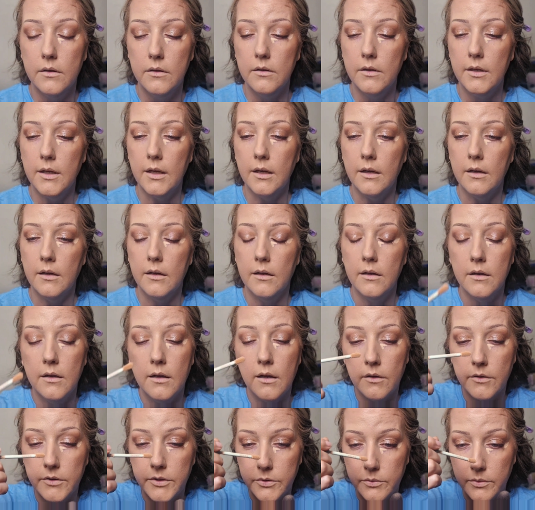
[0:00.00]
And
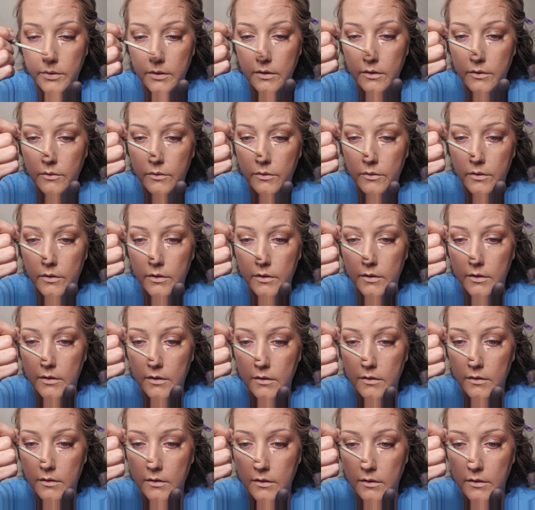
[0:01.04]
I'll do a little on
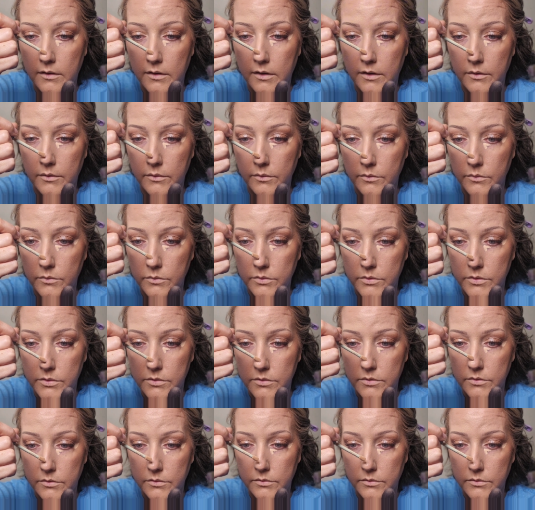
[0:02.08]
the nose.